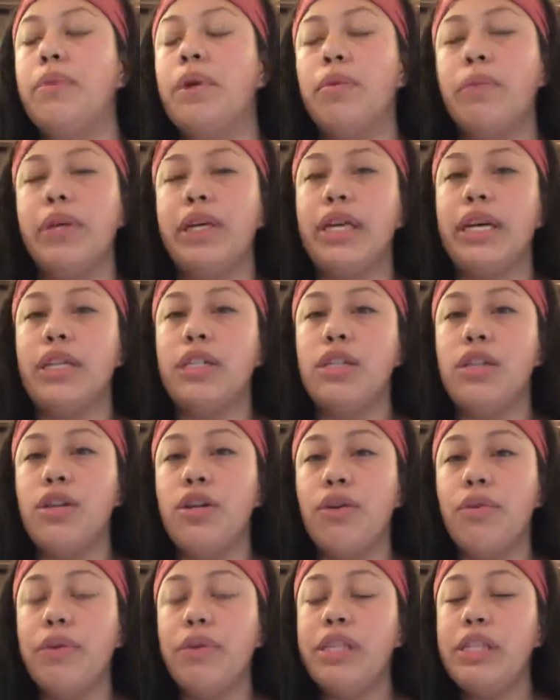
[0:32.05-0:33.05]
We get to
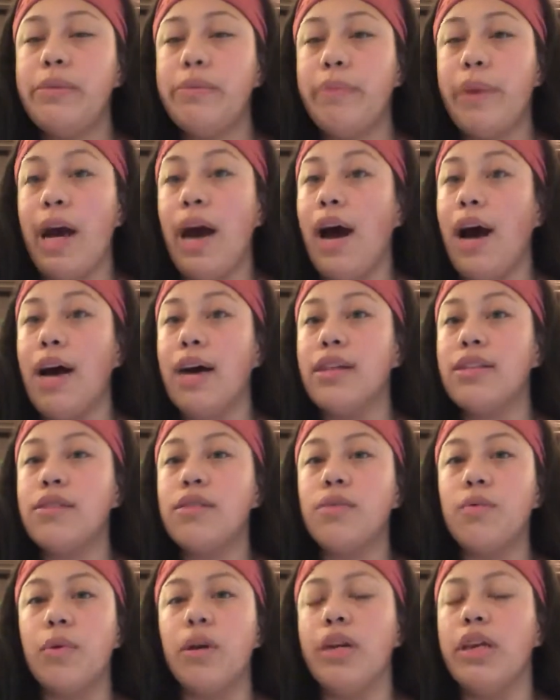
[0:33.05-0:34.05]
know his past,
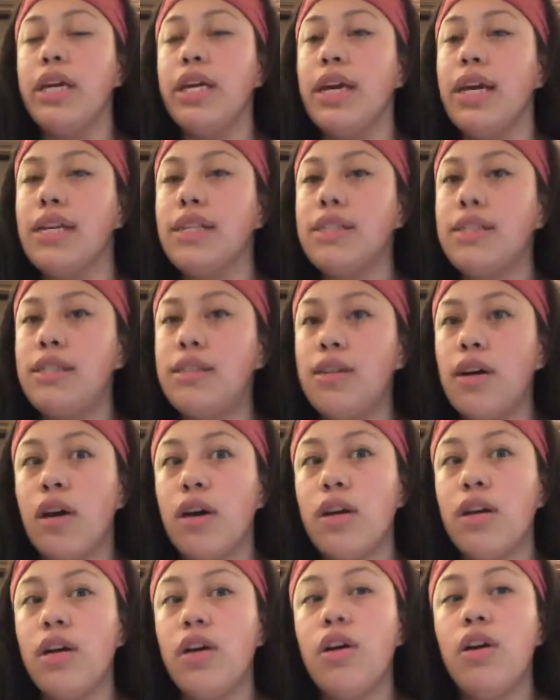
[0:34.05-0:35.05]
what he has
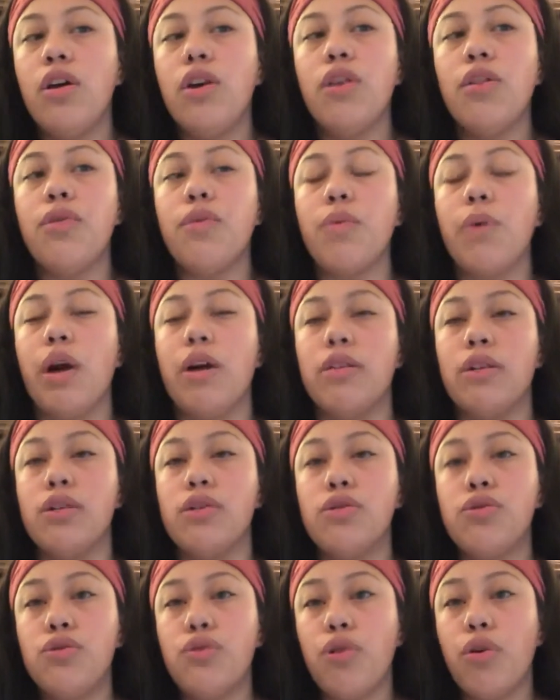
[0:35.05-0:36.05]
done throughout the
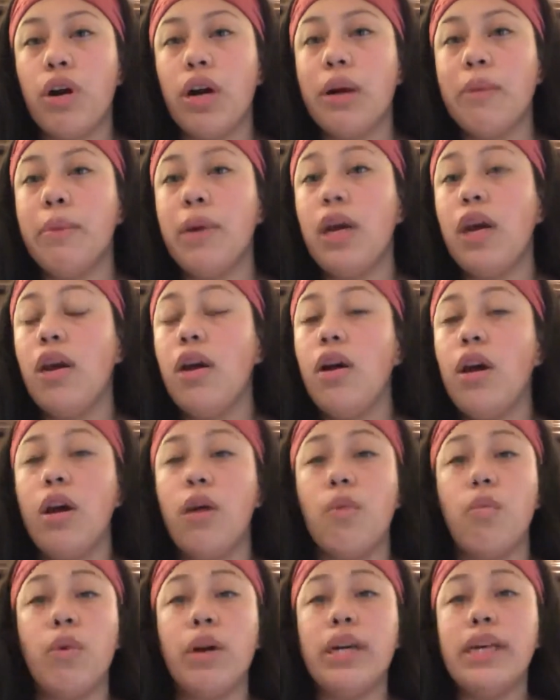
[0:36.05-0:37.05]
storm,
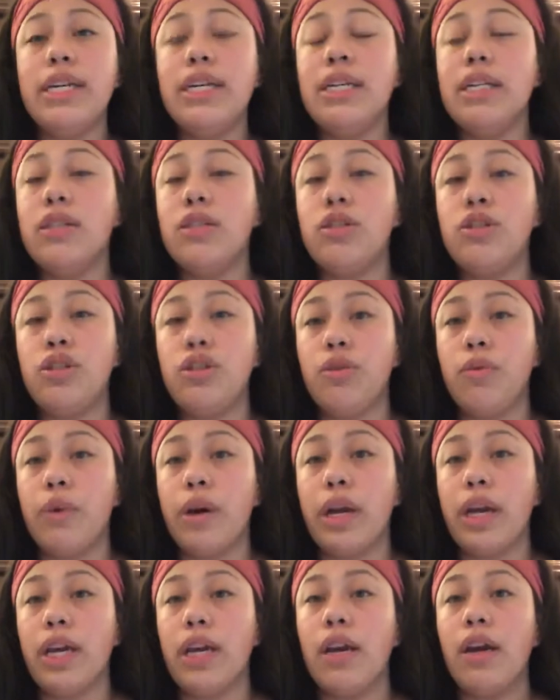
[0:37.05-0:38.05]
and what he is
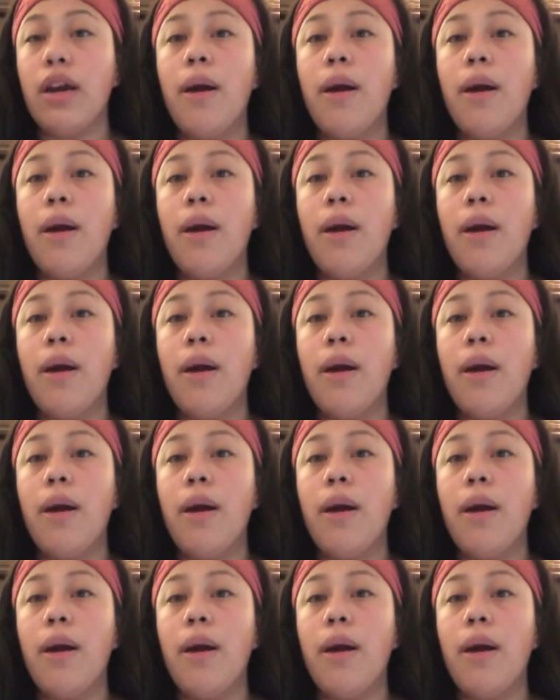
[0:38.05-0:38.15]
doing,